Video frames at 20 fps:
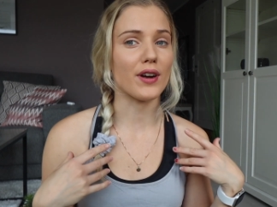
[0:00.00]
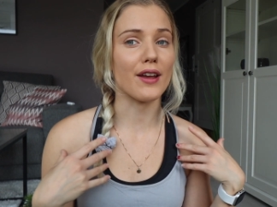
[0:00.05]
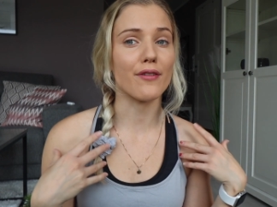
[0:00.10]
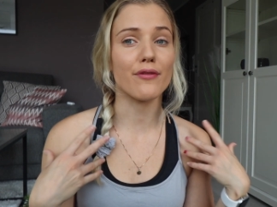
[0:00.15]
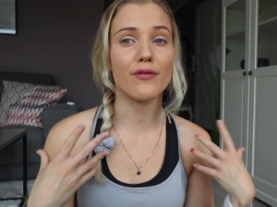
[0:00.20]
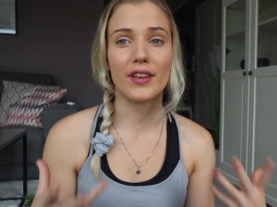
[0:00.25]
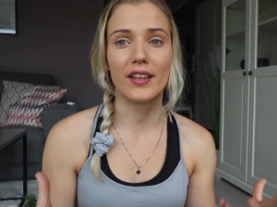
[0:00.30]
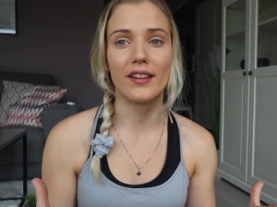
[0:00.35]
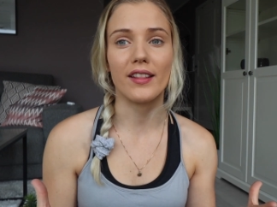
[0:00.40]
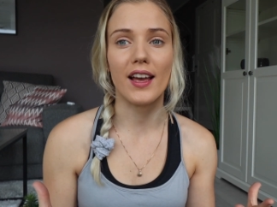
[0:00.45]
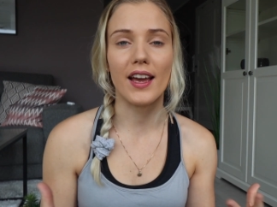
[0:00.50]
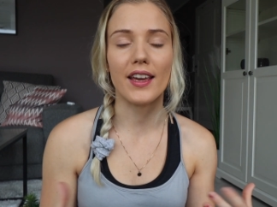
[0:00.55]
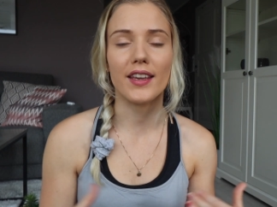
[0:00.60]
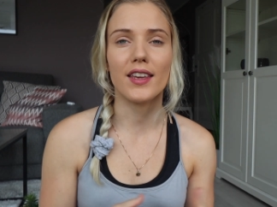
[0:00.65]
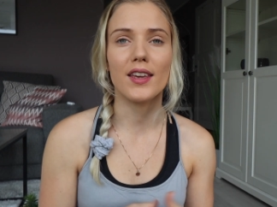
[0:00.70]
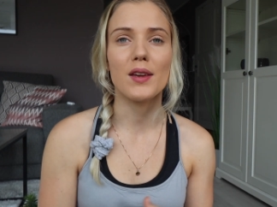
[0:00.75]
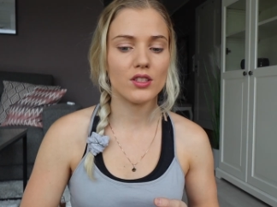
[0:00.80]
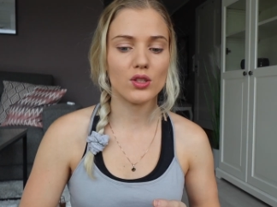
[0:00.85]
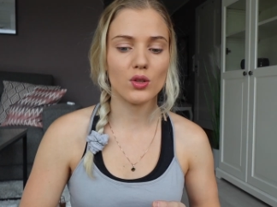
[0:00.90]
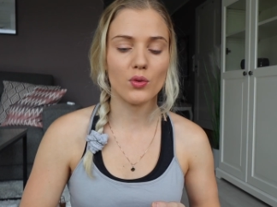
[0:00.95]
I feel like.
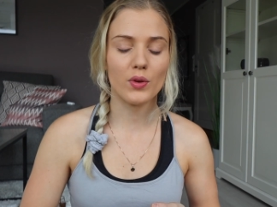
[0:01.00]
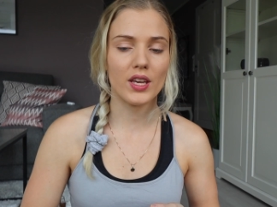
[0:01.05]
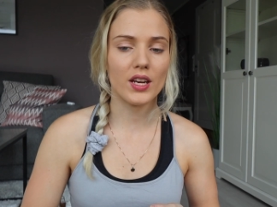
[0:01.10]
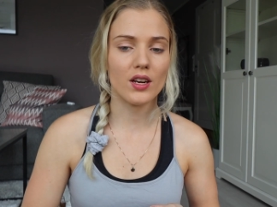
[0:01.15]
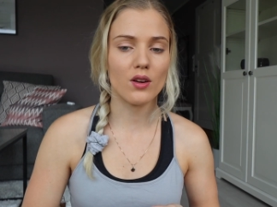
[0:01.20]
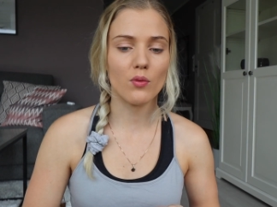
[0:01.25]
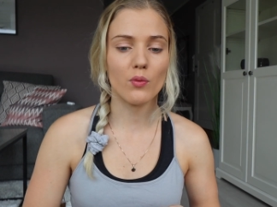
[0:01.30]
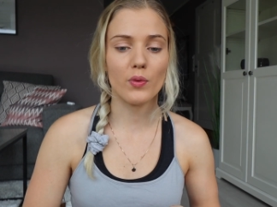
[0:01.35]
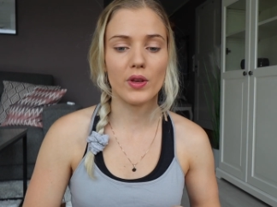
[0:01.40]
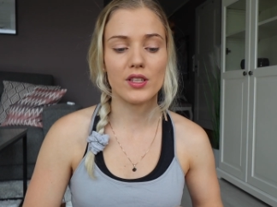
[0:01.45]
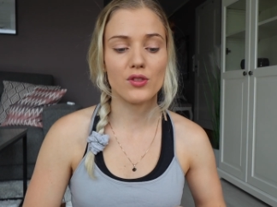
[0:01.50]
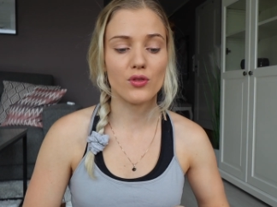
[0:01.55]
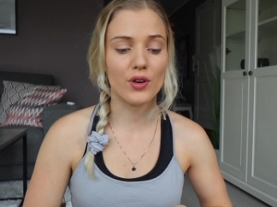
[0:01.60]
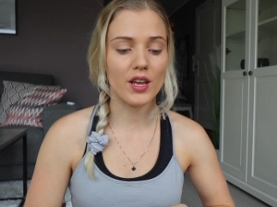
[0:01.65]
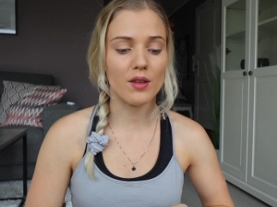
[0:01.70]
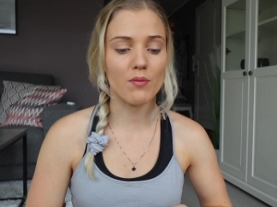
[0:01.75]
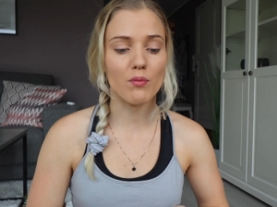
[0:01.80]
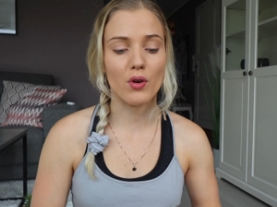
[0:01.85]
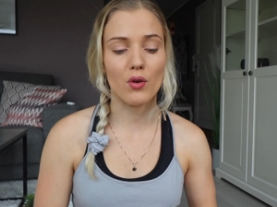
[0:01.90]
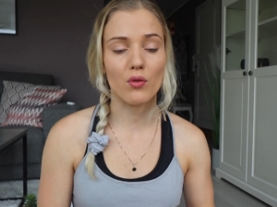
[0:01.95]
So here we
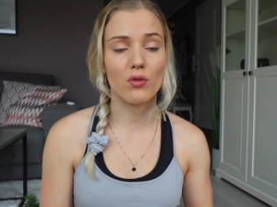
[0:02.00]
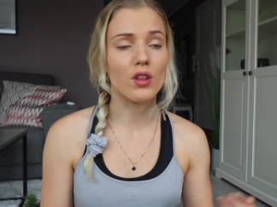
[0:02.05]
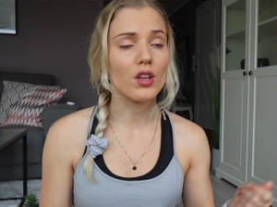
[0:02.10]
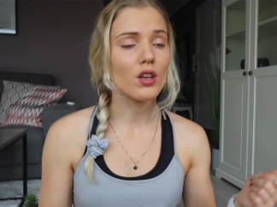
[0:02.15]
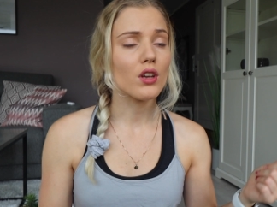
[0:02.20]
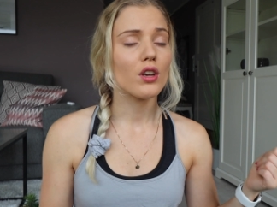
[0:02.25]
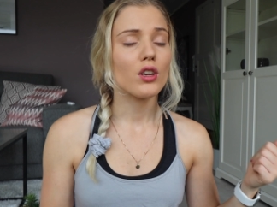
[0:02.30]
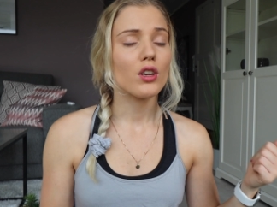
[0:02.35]
train both